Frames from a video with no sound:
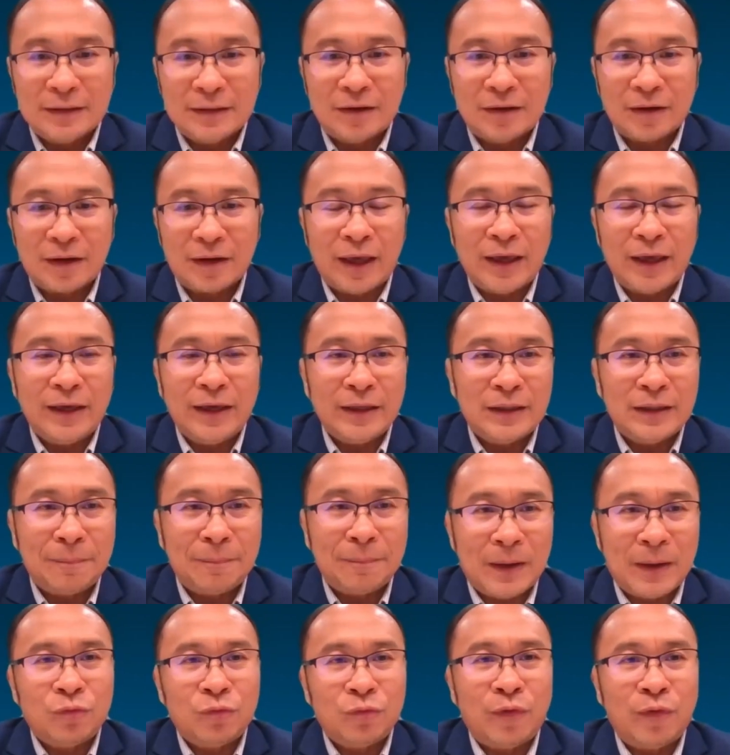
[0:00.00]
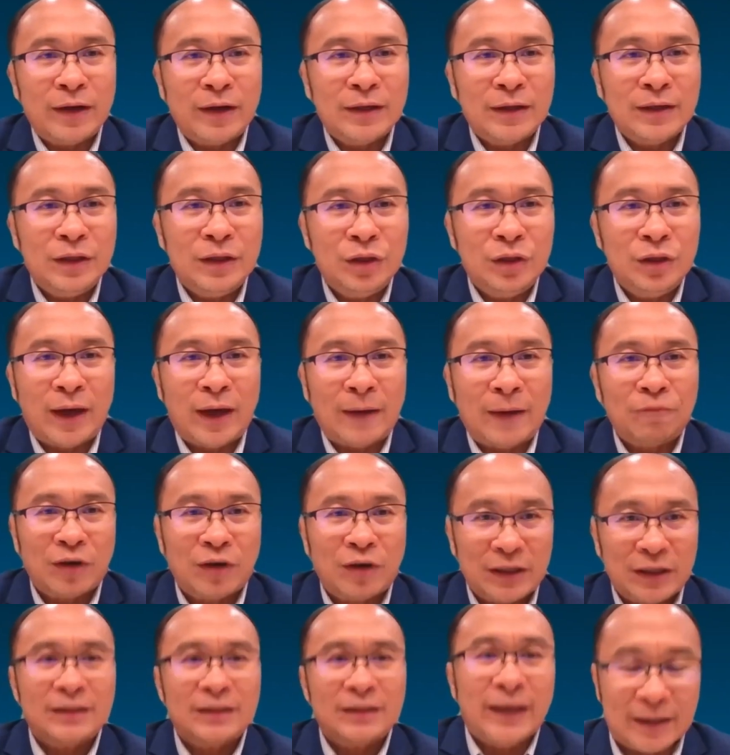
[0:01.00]
Okay, it depends whether you have
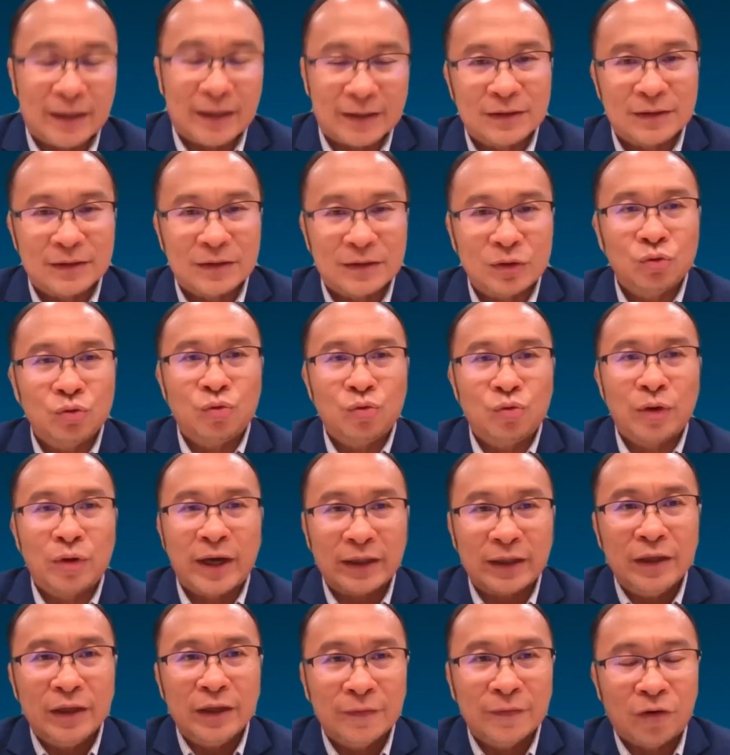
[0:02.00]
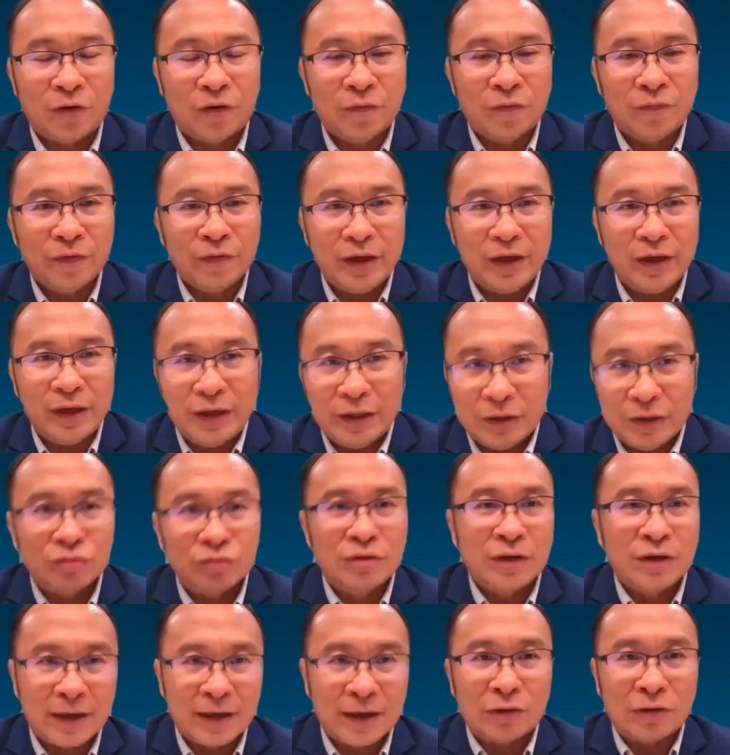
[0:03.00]
what it takes to get involved
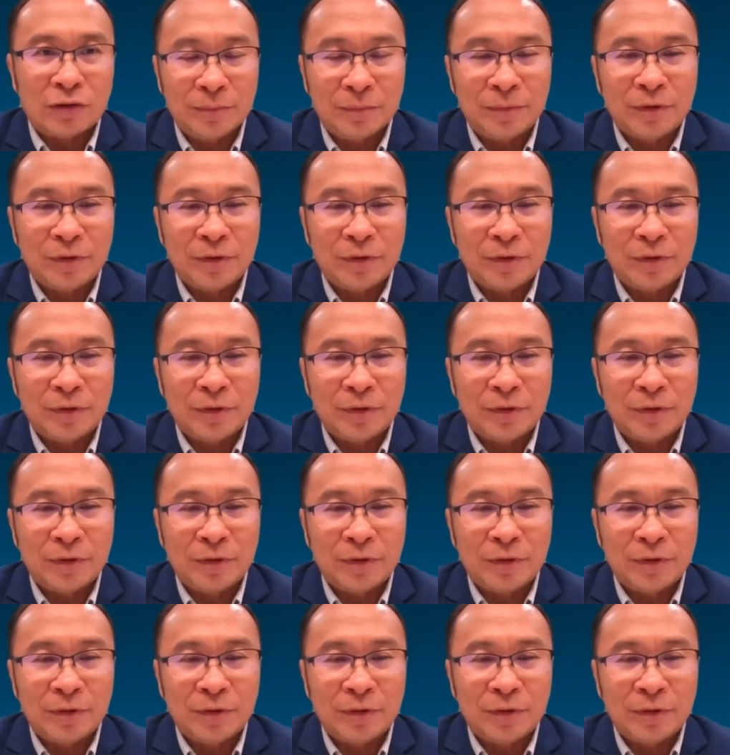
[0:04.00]
into the ground.